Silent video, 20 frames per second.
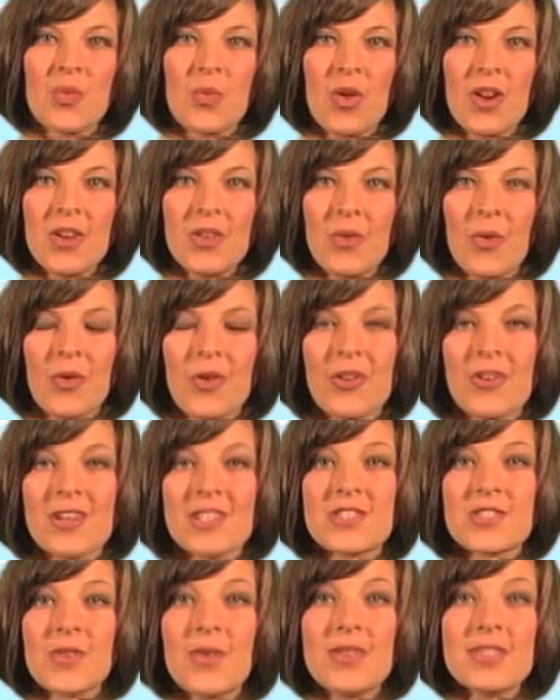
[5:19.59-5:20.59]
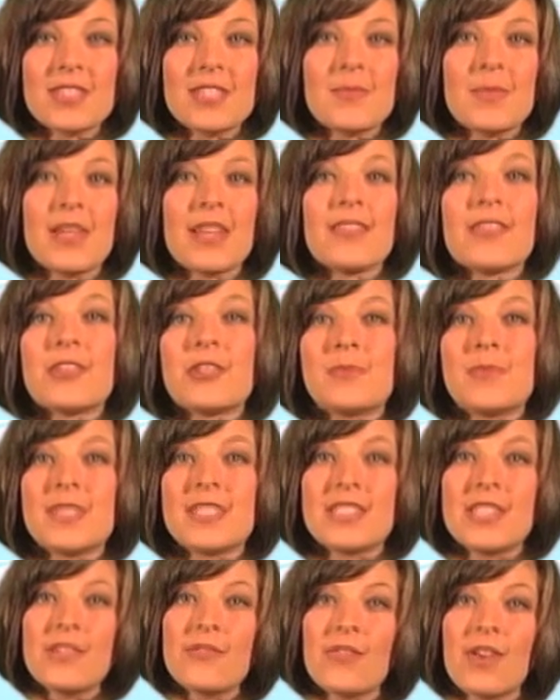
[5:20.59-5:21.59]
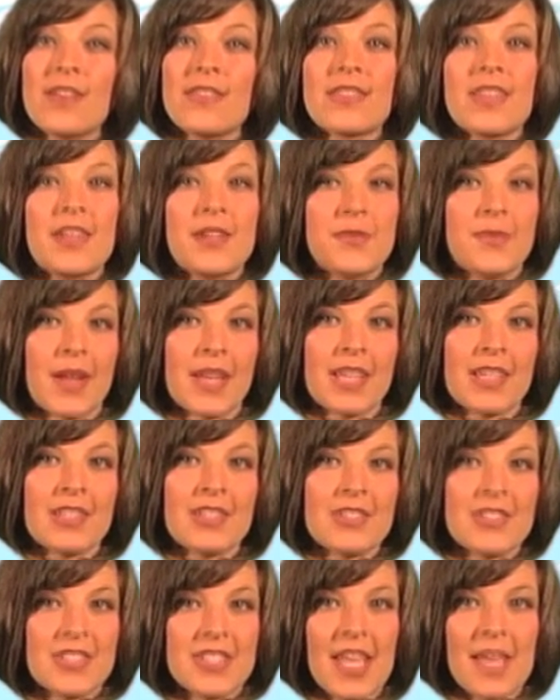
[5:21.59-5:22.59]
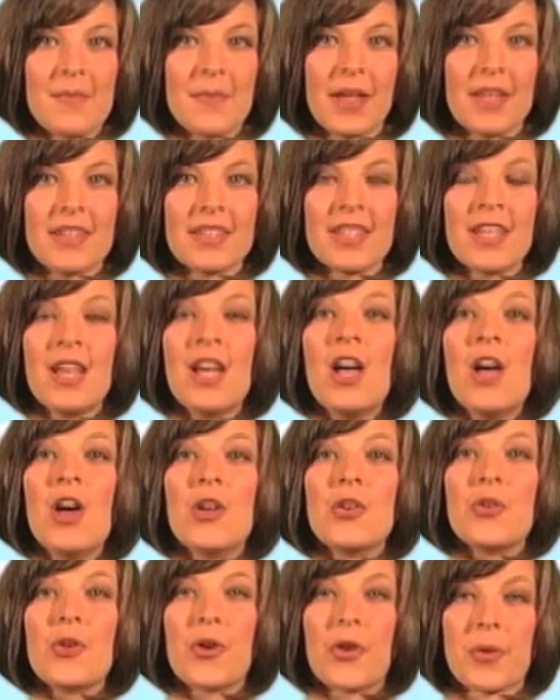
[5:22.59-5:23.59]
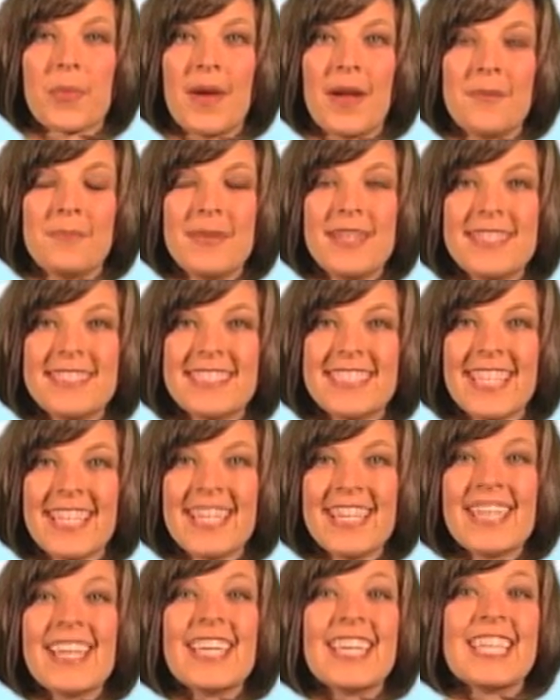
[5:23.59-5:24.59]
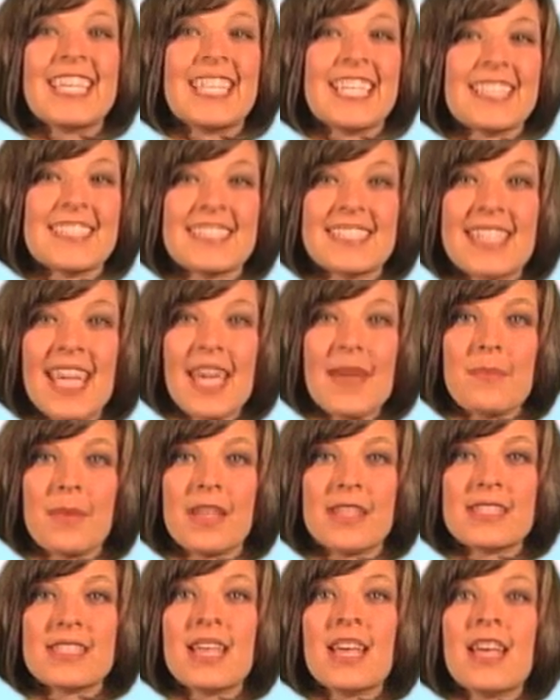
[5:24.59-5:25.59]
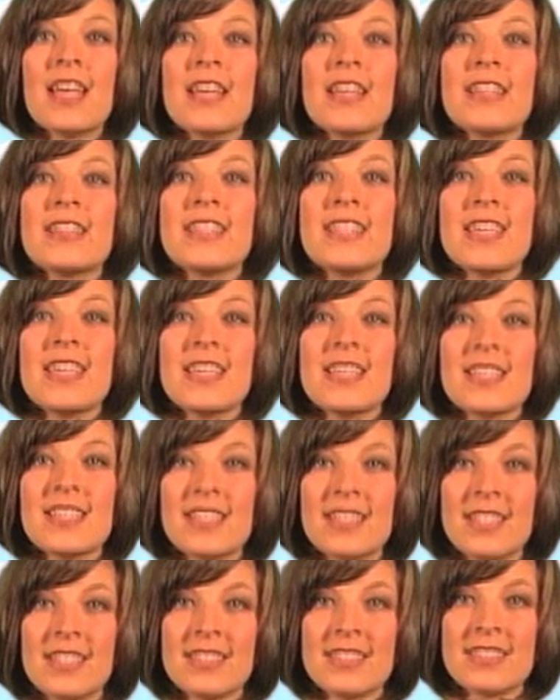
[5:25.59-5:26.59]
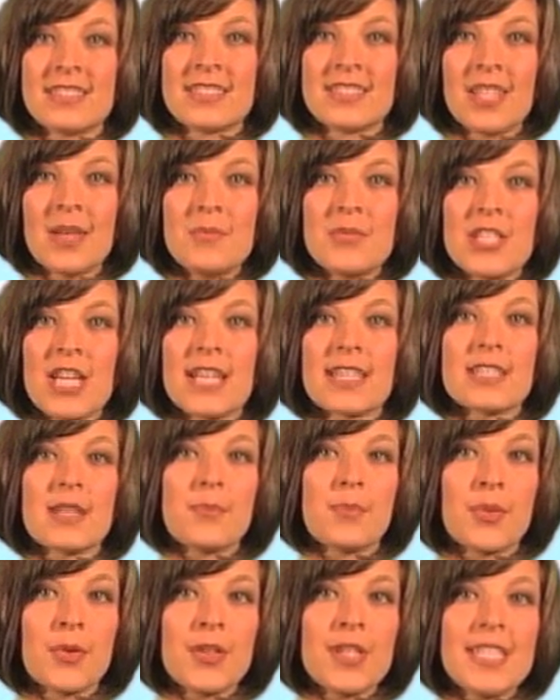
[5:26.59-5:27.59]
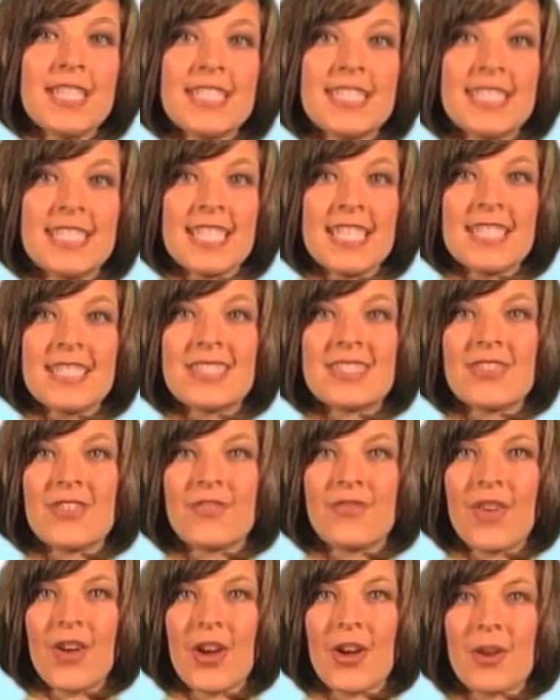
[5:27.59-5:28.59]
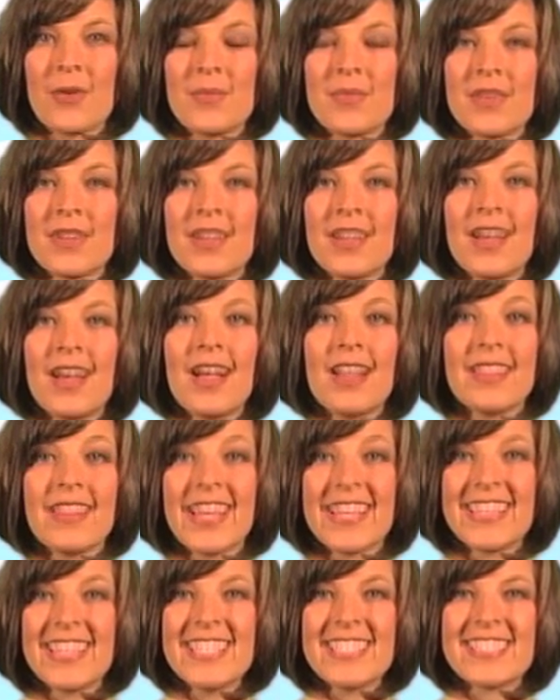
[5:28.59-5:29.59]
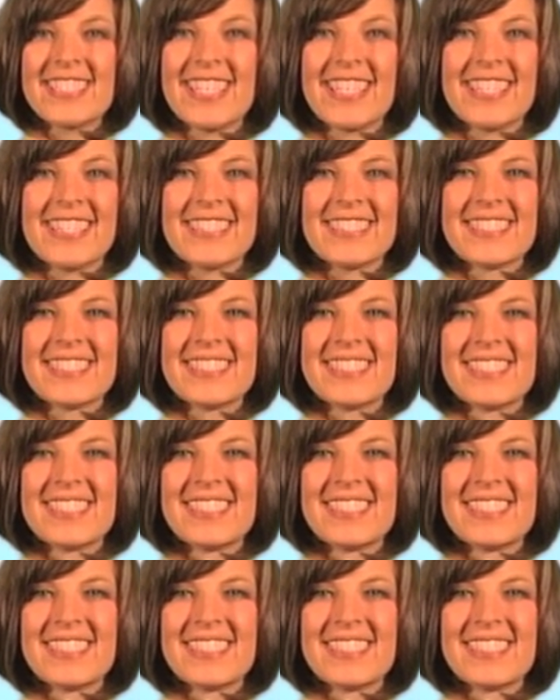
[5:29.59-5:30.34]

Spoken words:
word order is going to be a little bit different than a regular statement. Normalmente, in a statement, the subject precedes the verb, like this sentence.